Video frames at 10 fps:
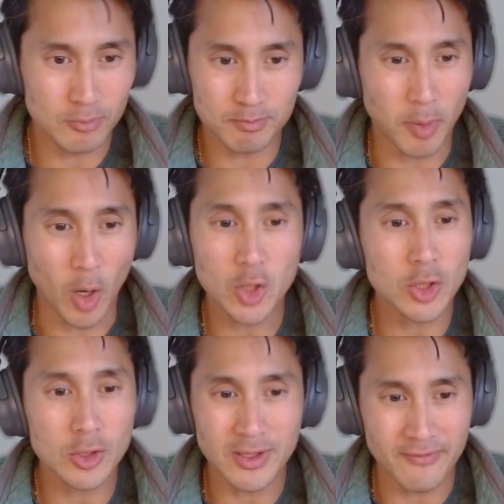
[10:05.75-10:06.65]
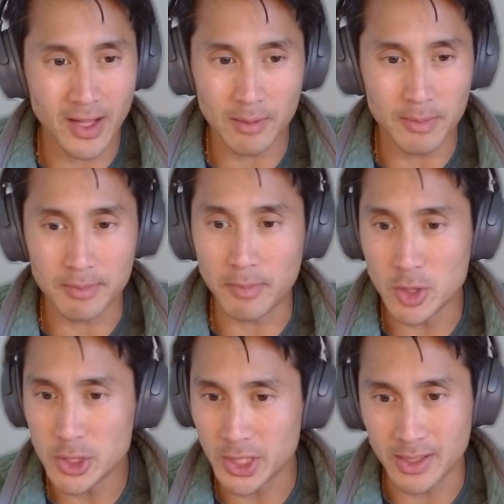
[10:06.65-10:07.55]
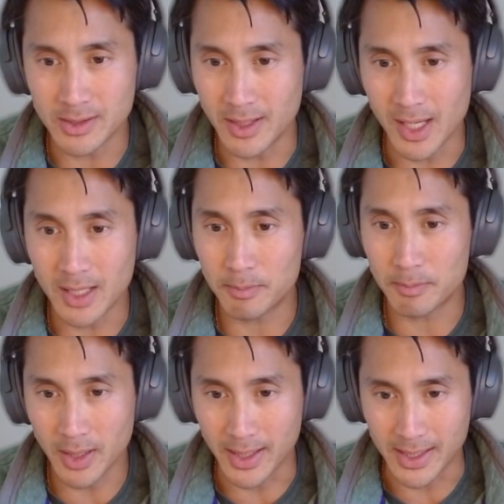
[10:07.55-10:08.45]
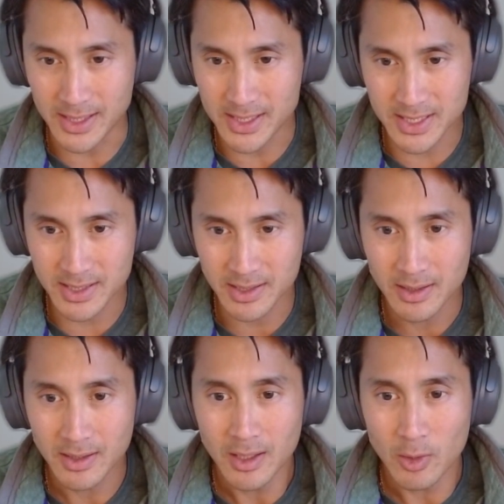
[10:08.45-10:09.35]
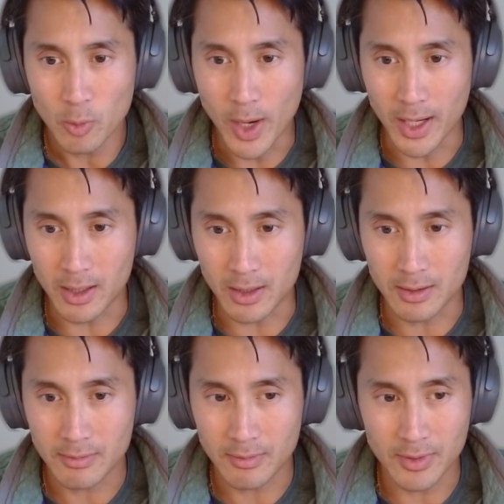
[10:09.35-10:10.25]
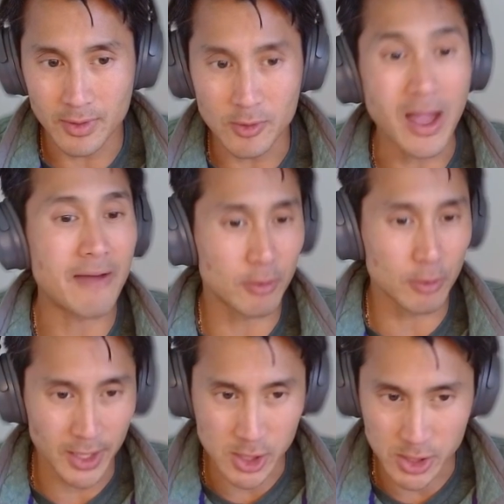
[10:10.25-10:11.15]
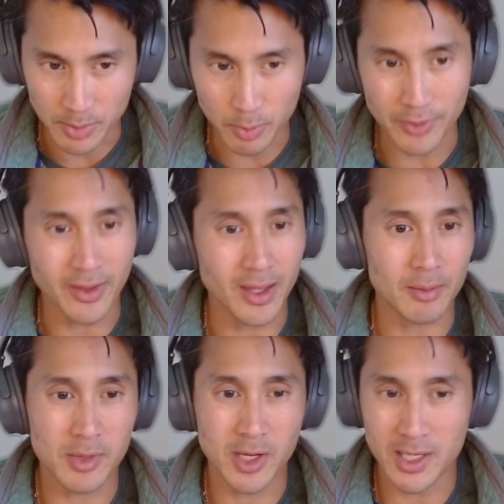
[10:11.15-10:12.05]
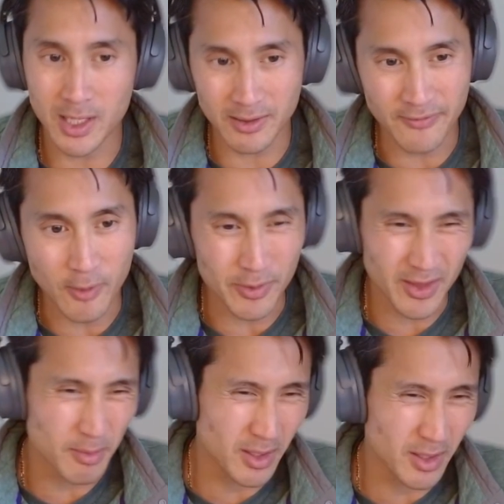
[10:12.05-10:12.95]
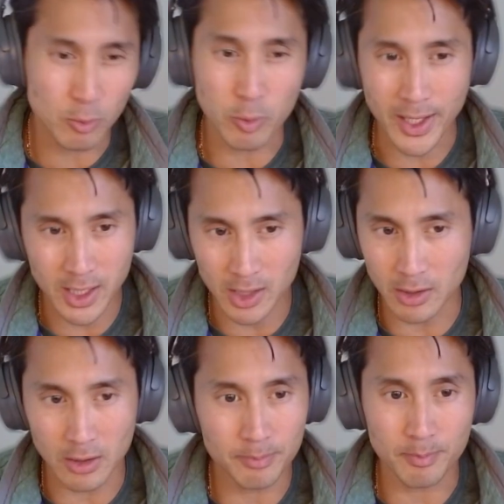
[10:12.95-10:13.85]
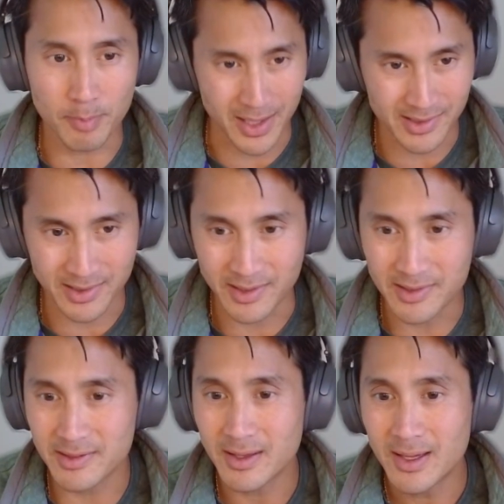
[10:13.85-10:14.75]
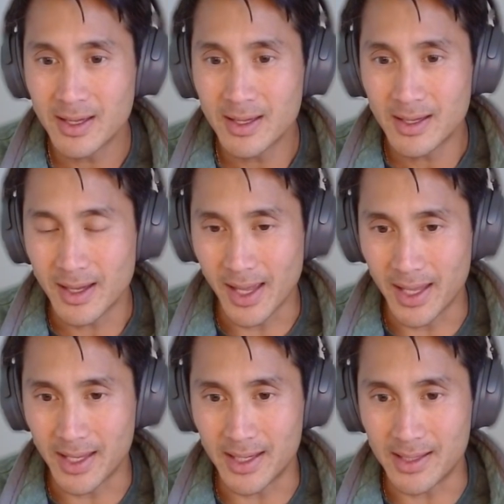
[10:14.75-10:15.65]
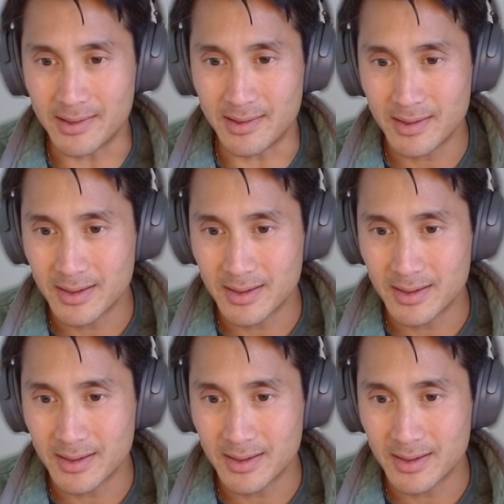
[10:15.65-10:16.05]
partner development motion in place where you have a relationship with them, you're getting on the phone with them on a regular basis, and